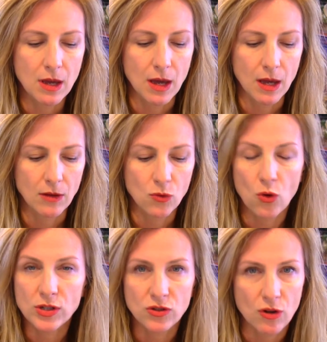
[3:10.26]
And of
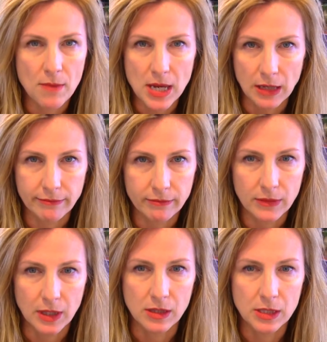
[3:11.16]
course there are many
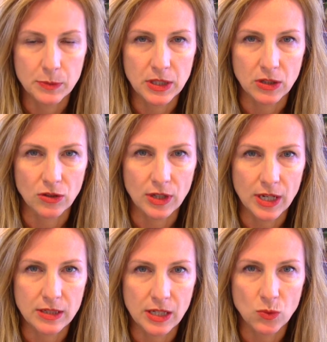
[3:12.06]
in this particular
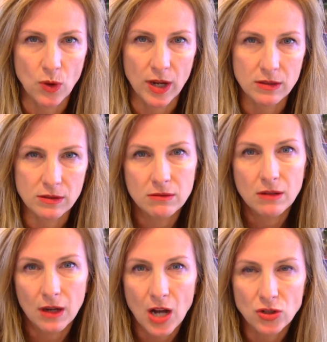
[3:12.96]
case. That's why it's
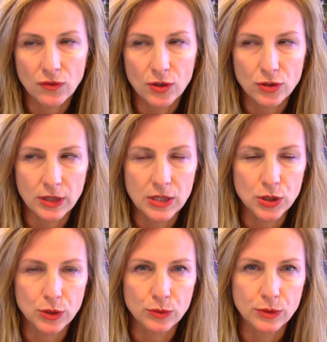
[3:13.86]
a controversial
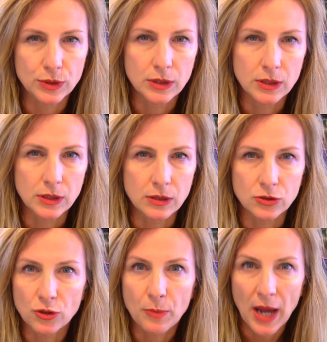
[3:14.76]
issue.
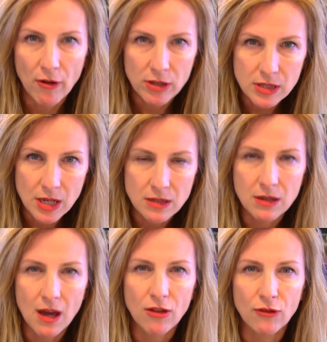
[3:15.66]
Should parents stay
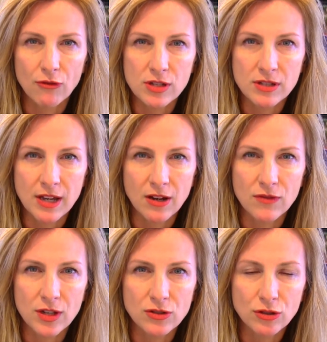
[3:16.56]
together for the sake of
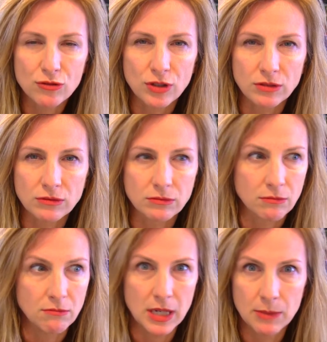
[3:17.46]
their children?
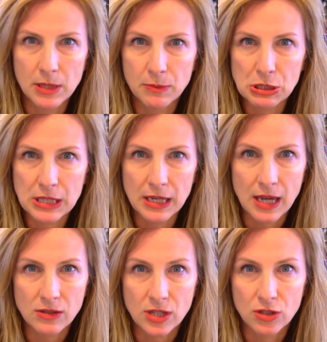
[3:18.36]
Many people say
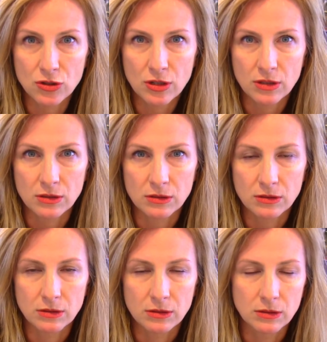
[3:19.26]
yes, they should.
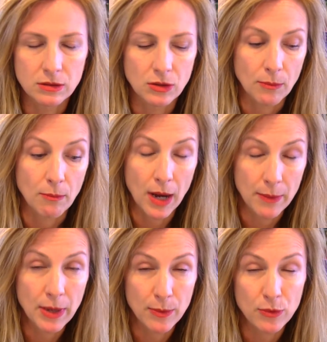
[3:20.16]
My
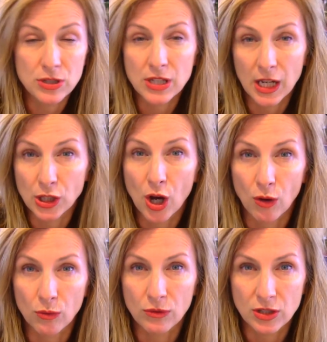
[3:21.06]
paper is saying no,
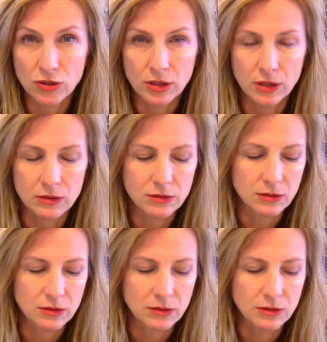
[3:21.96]
they shouldn't.